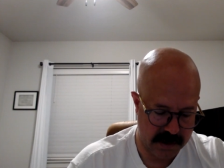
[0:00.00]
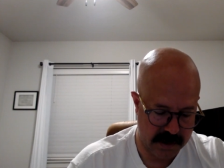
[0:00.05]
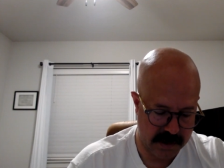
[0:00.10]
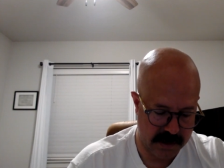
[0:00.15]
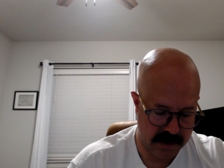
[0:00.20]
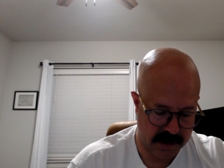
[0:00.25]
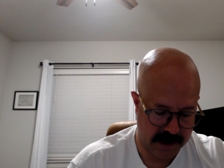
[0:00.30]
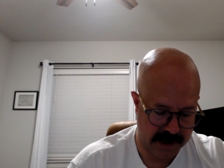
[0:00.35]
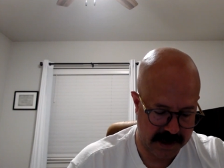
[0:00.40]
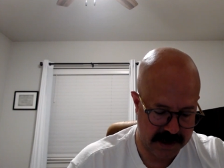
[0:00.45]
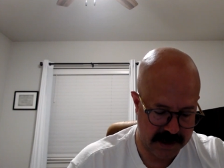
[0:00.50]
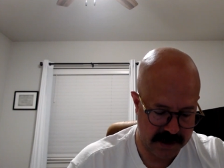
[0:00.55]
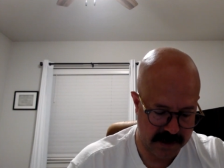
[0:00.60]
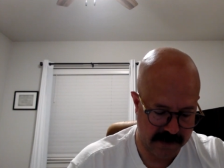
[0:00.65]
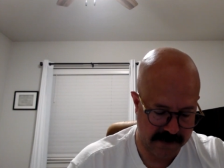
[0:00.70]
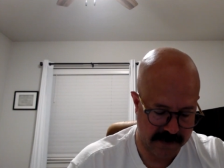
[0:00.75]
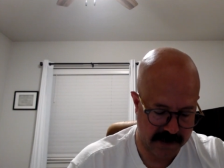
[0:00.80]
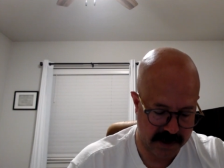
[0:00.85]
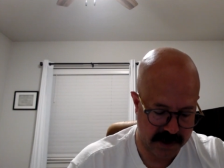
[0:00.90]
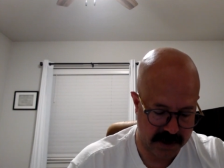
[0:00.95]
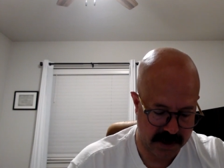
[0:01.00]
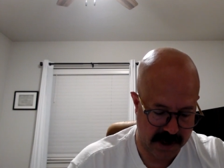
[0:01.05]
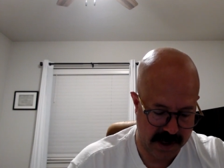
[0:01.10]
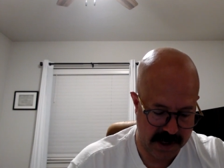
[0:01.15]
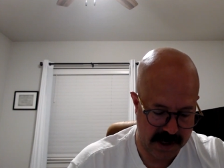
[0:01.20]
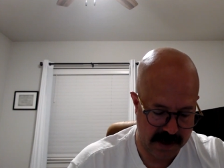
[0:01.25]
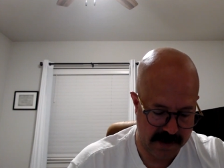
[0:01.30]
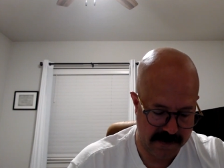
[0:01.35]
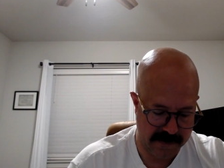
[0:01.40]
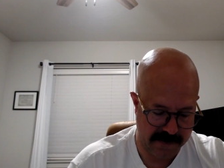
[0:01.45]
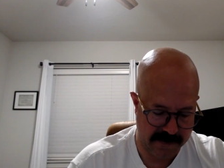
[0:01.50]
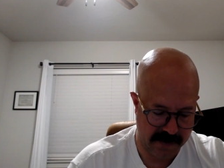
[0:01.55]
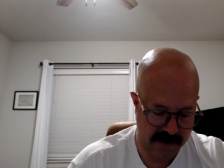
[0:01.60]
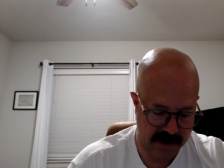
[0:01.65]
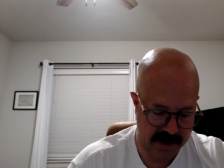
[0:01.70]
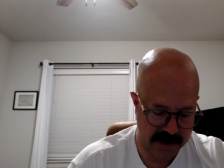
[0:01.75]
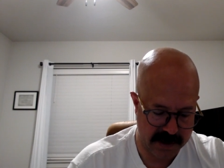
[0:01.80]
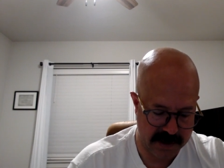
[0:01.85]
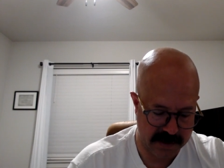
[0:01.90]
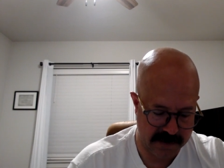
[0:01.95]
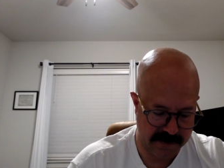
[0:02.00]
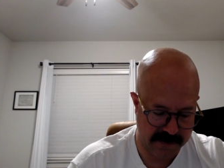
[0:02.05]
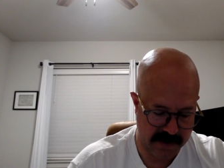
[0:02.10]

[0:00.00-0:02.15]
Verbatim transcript: like silver tried in a furnace of